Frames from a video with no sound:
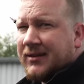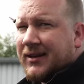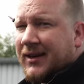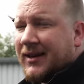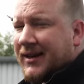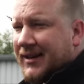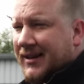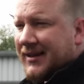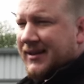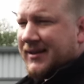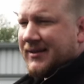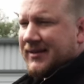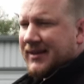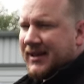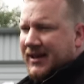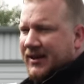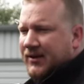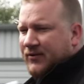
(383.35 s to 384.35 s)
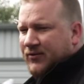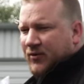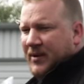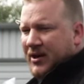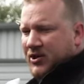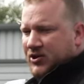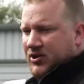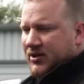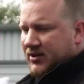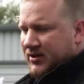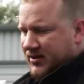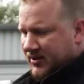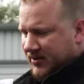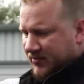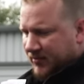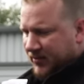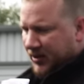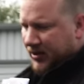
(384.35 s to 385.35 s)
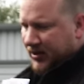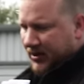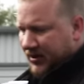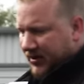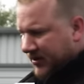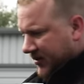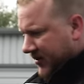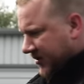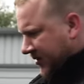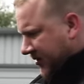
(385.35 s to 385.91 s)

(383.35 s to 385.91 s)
like information booklet.